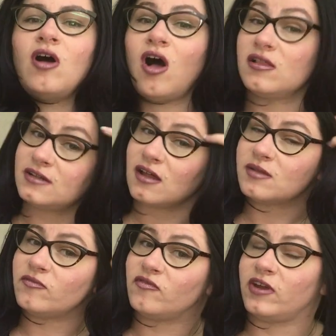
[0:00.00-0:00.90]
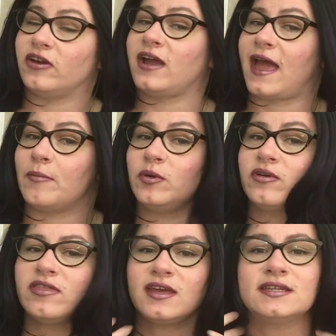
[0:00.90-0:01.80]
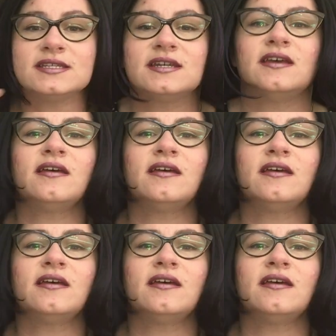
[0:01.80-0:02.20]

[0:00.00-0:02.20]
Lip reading: All in all, I'm very happy with it.